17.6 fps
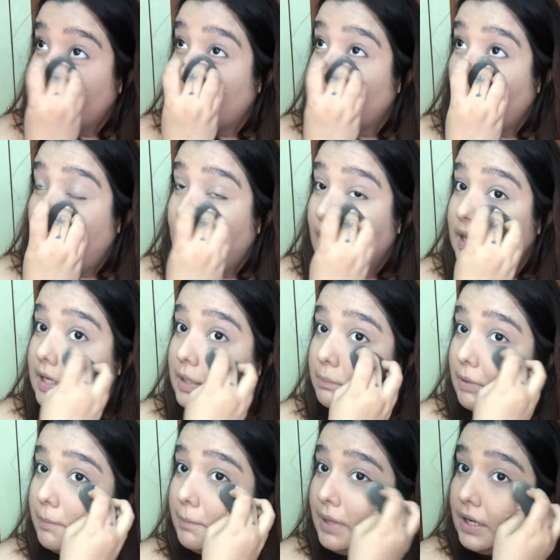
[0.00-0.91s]
I need
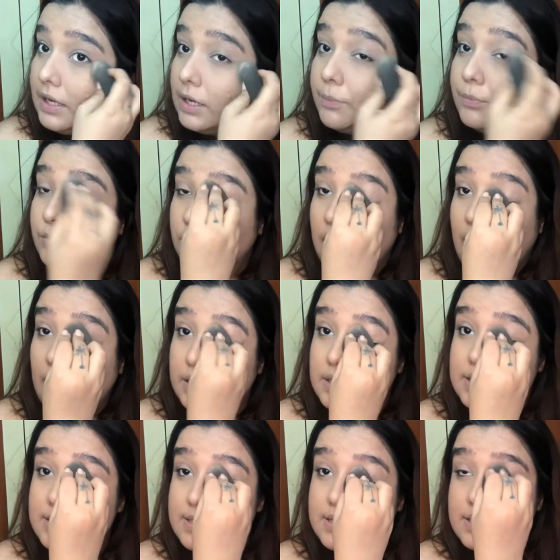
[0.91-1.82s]
my makeup to
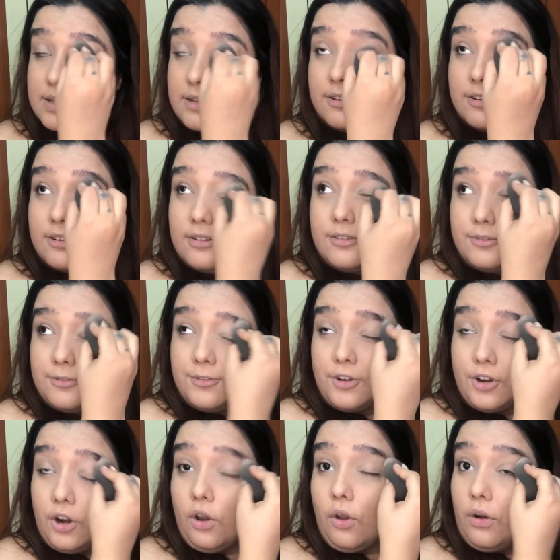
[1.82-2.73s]
last
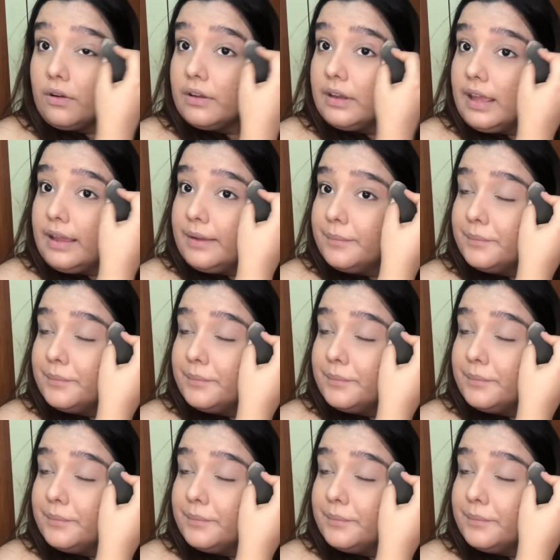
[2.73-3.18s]
for a long time.